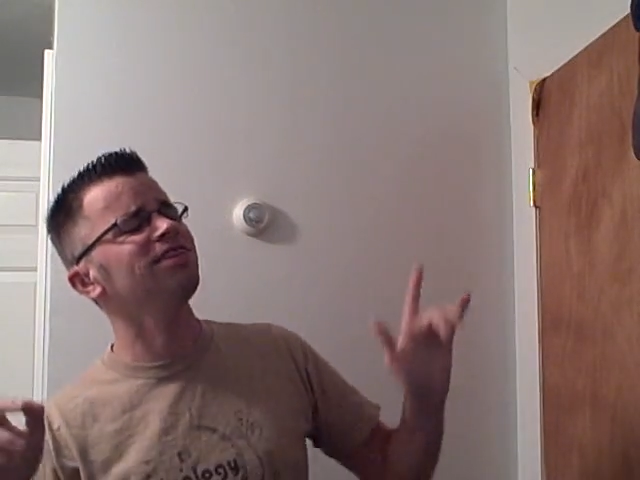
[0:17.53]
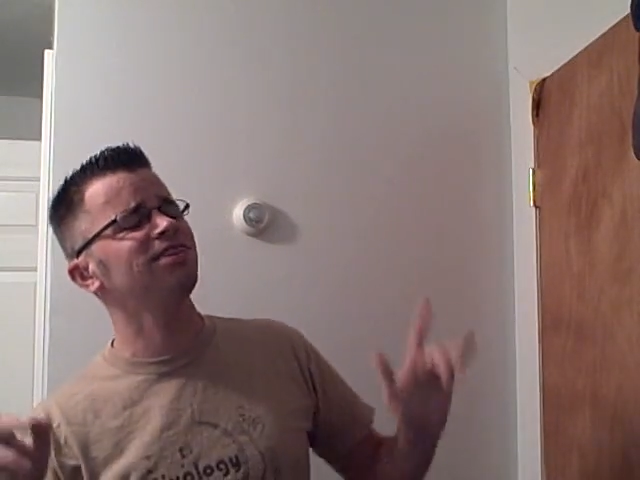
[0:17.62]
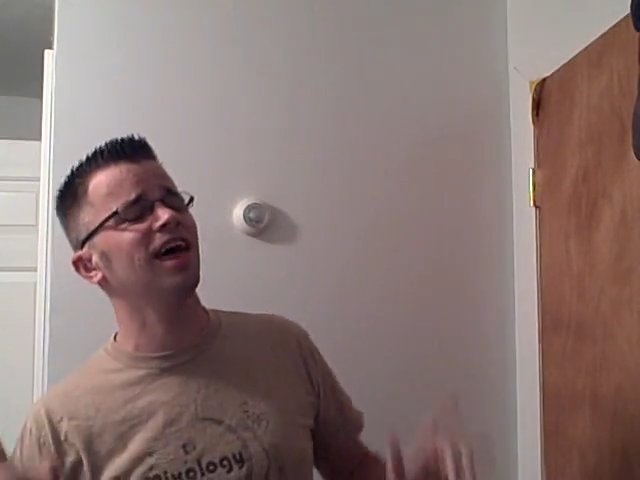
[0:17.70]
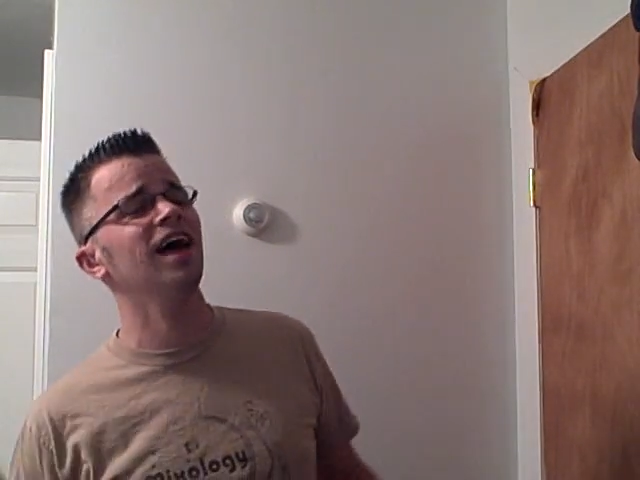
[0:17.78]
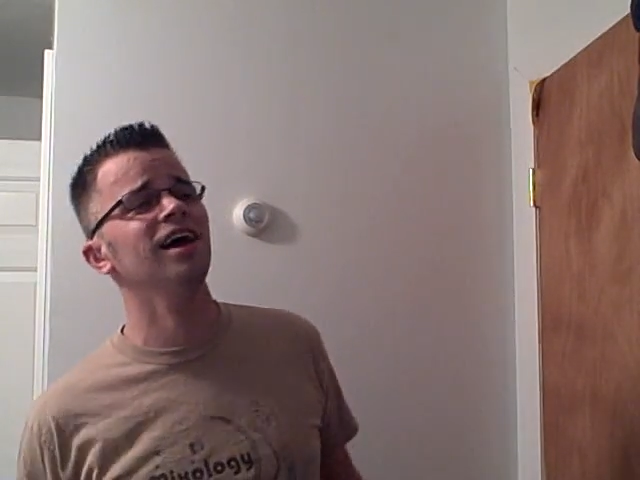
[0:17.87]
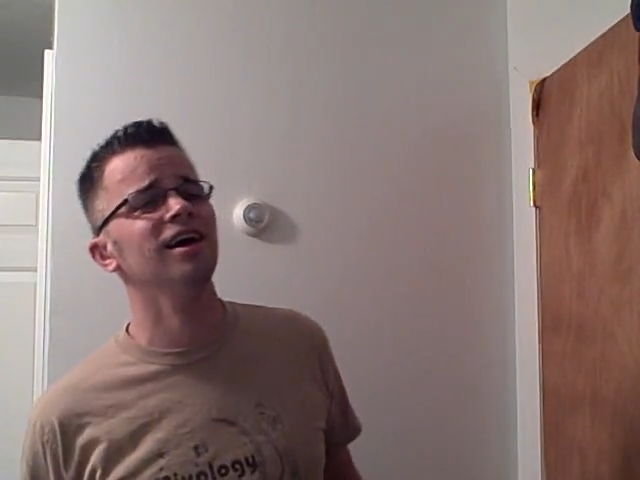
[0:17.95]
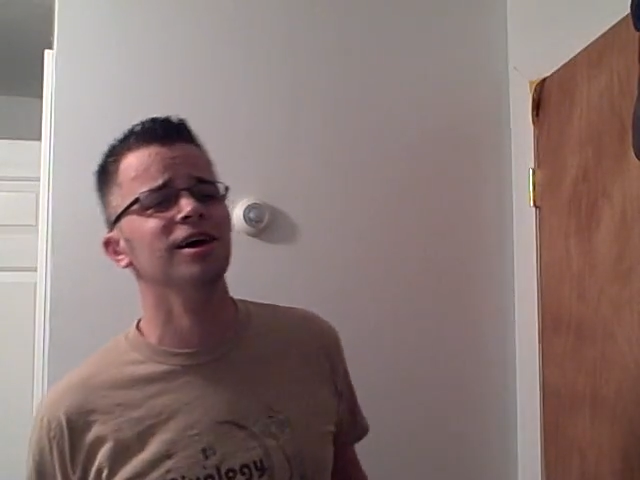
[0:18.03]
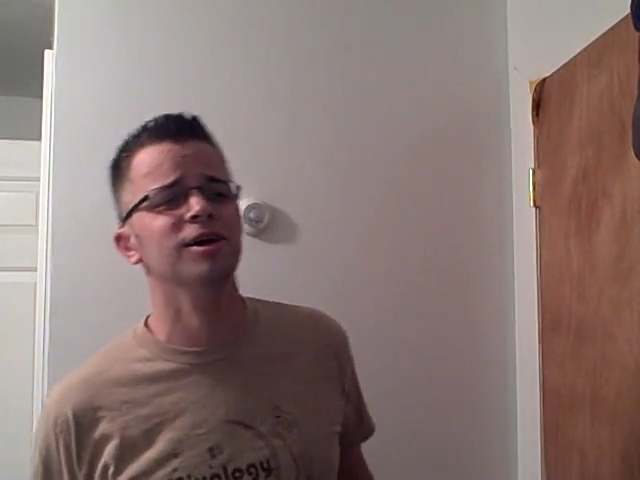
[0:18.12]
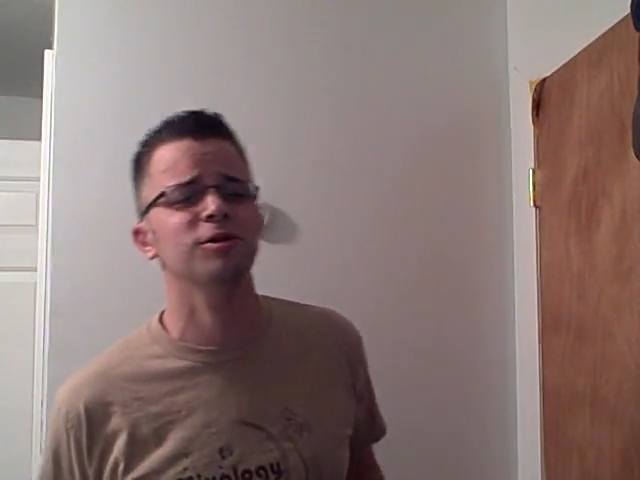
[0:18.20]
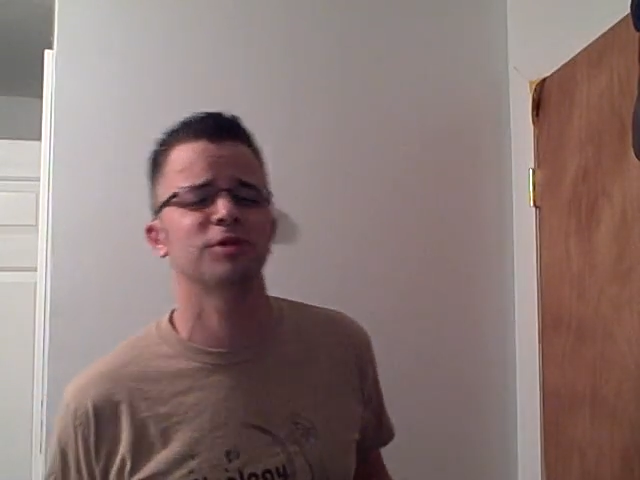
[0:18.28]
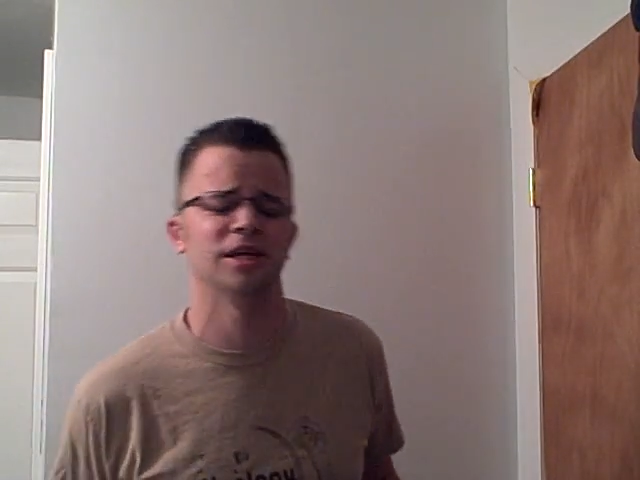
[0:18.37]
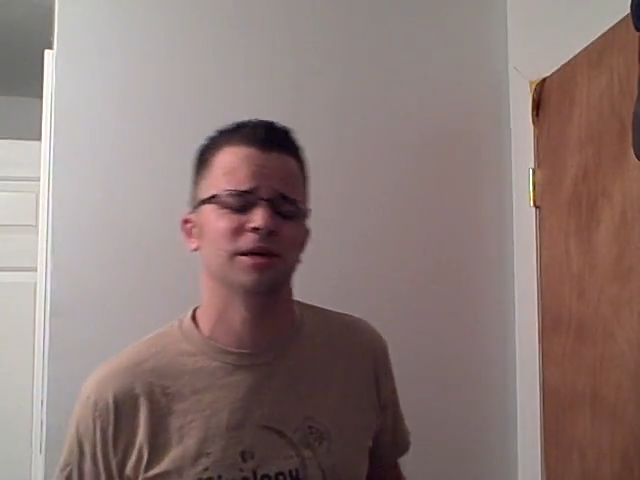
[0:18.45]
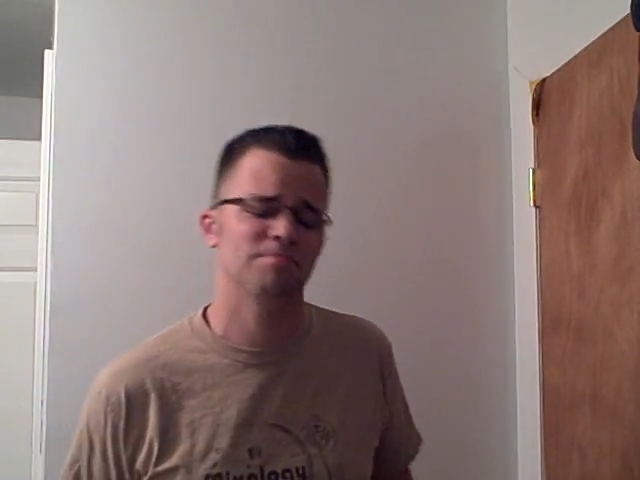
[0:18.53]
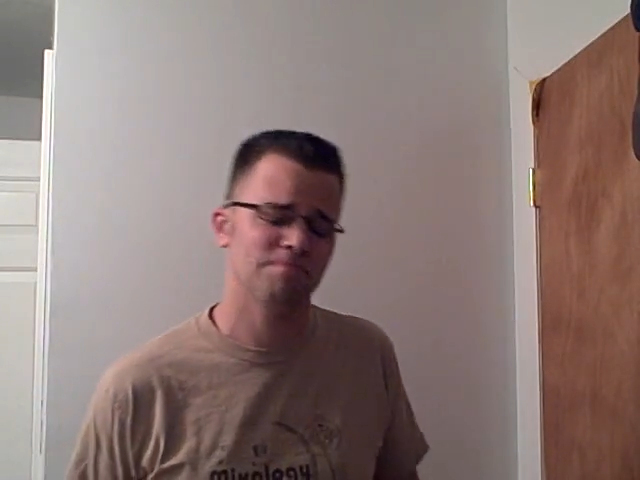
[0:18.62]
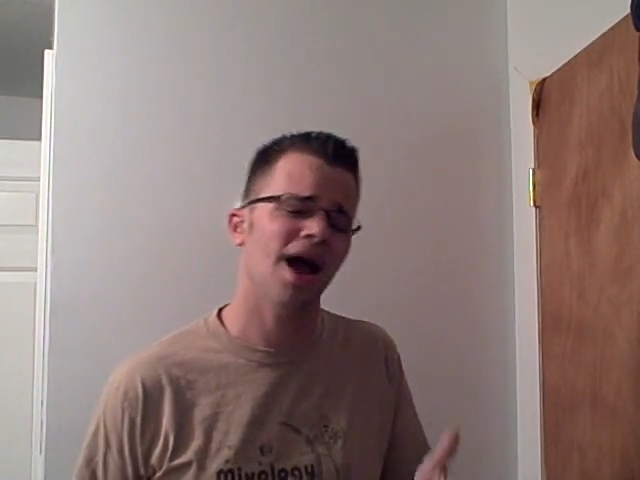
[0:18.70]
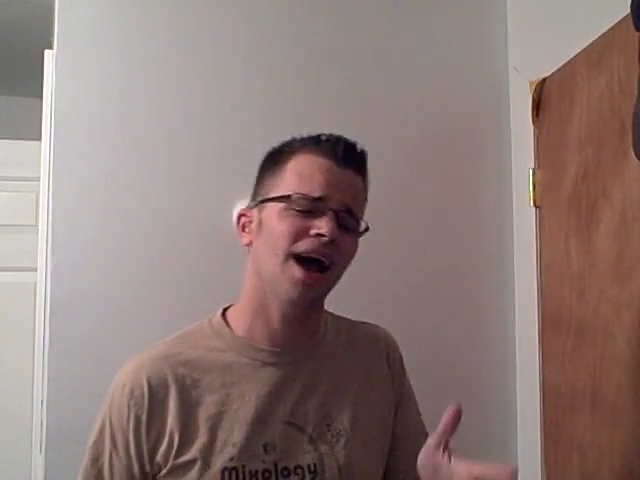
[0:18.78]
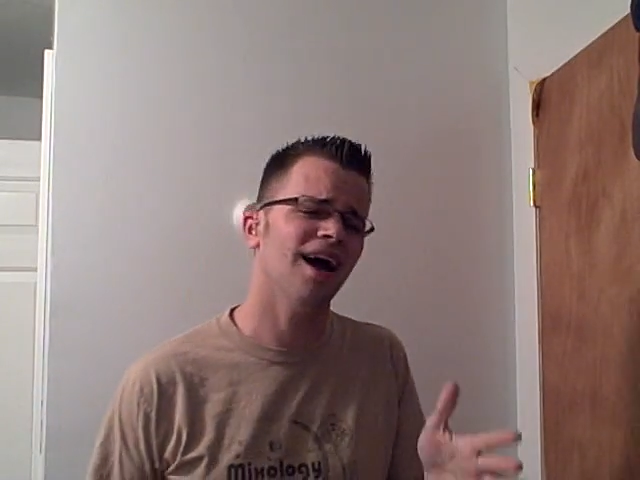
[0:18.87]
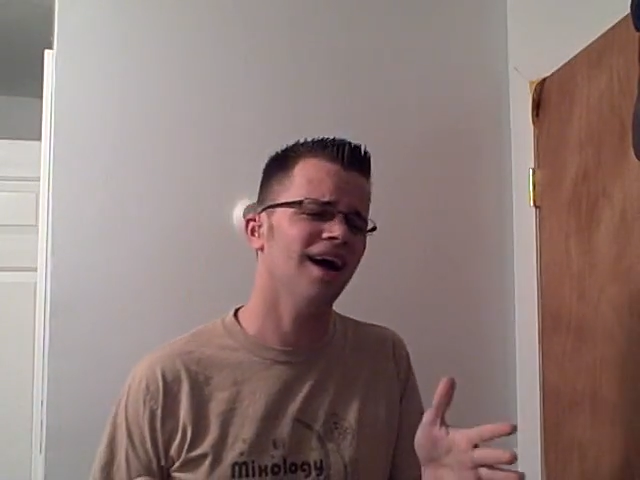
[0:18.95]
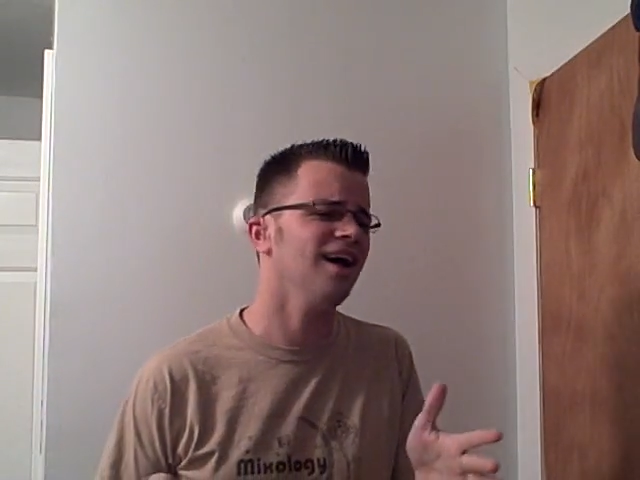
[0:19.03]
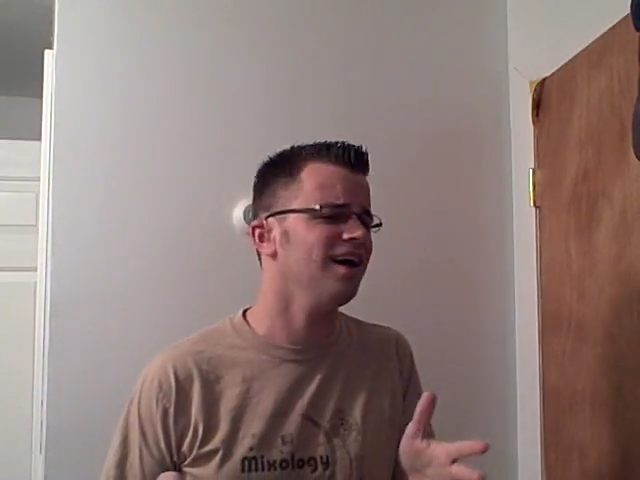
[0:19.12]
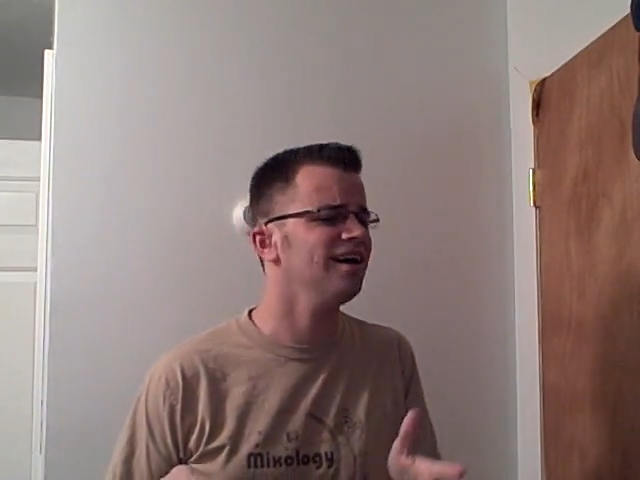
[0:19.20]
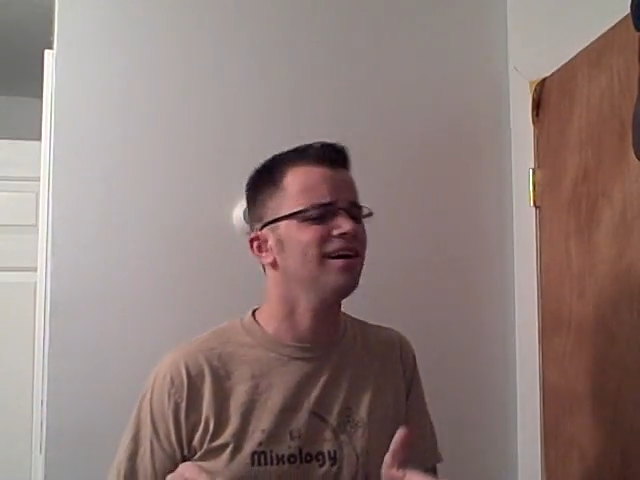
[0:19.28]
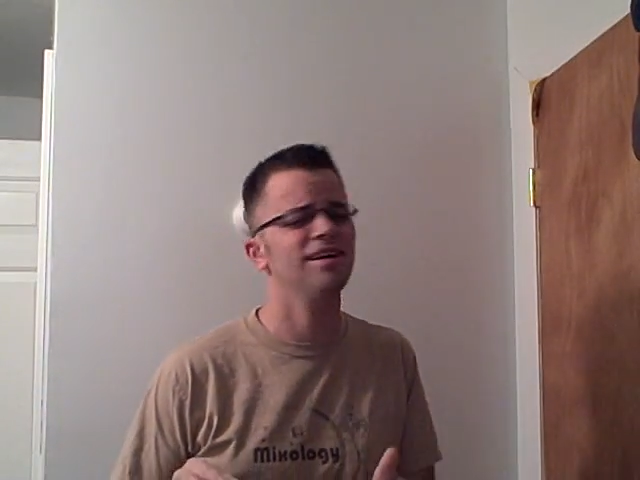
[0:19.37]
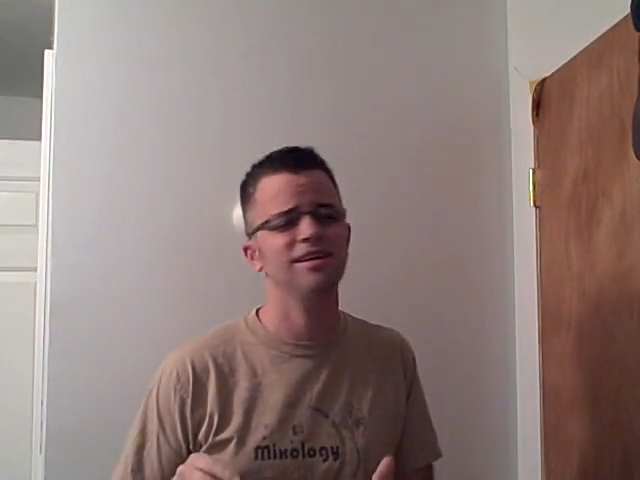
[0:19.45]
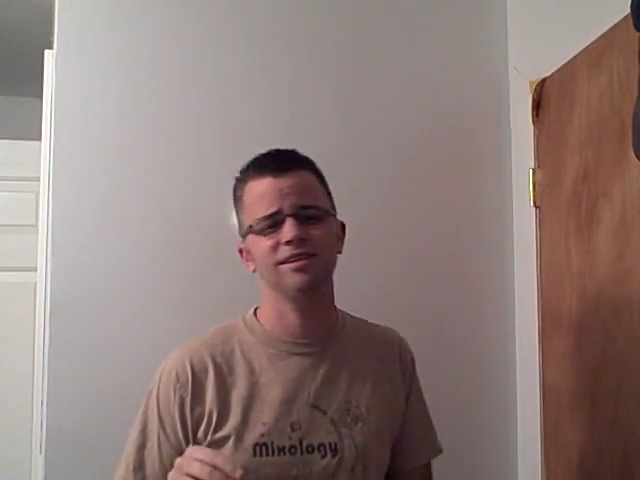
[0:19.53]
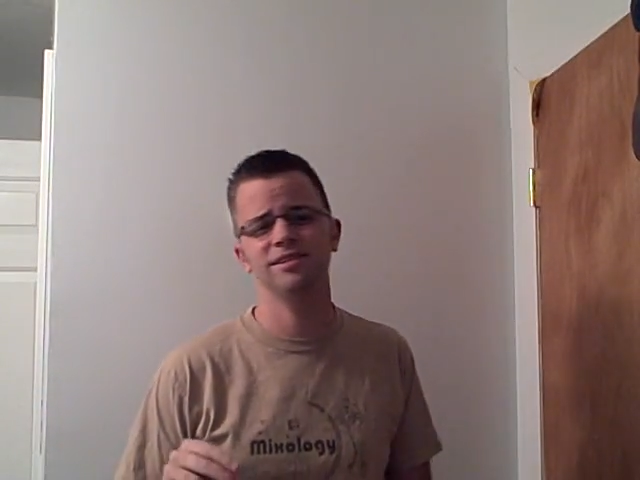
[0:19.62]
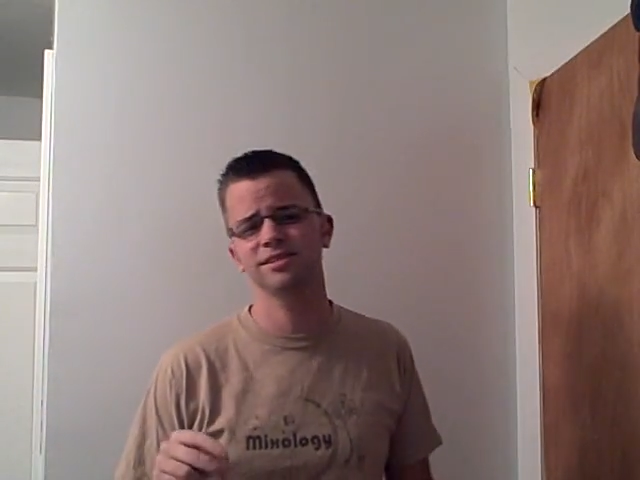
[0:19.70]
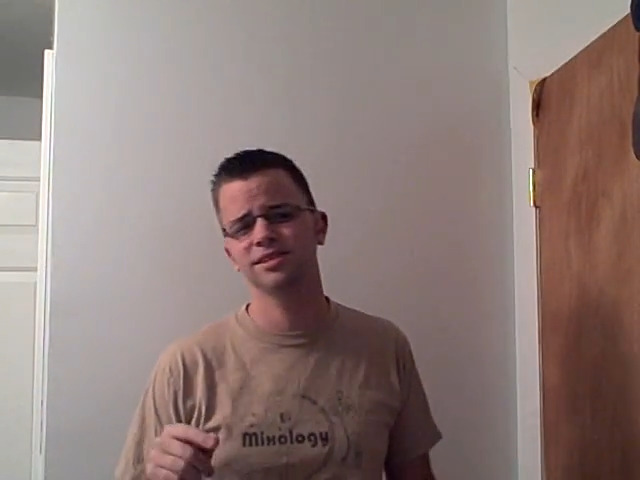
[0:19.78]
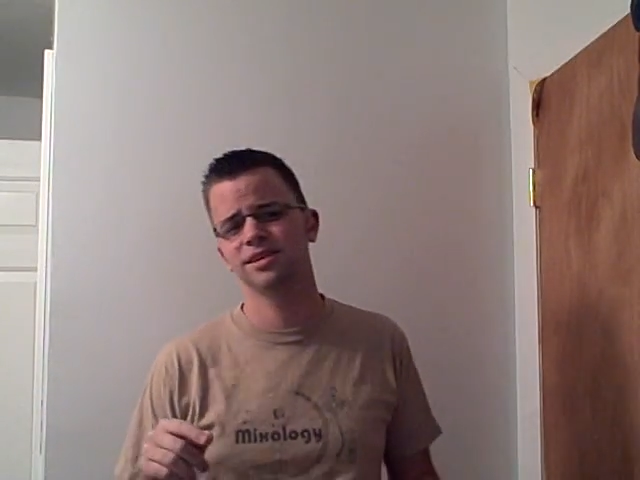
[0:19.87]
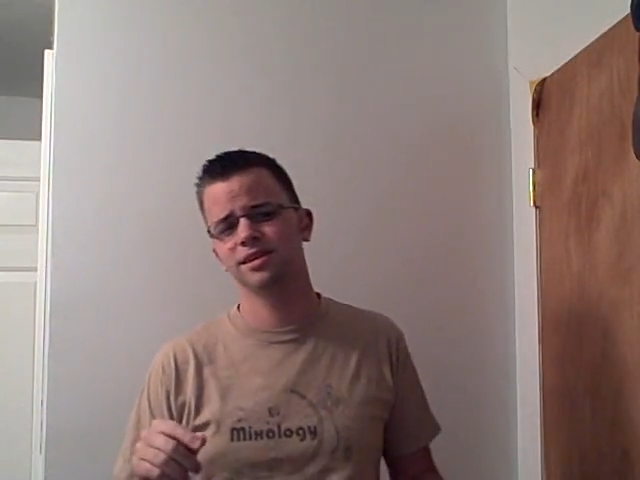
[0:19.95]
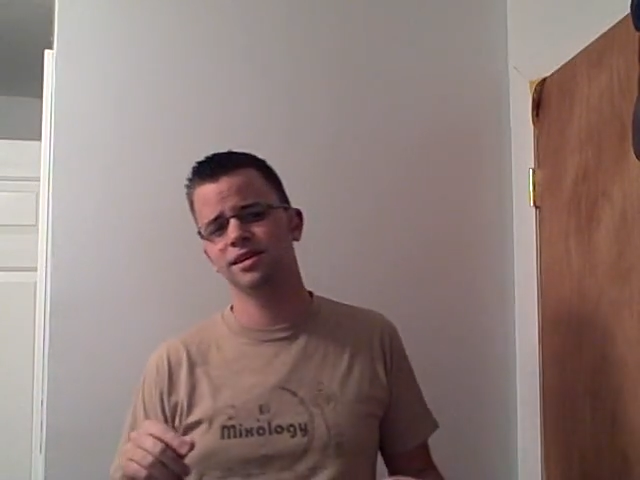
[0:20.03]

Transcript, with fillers: thousand miles.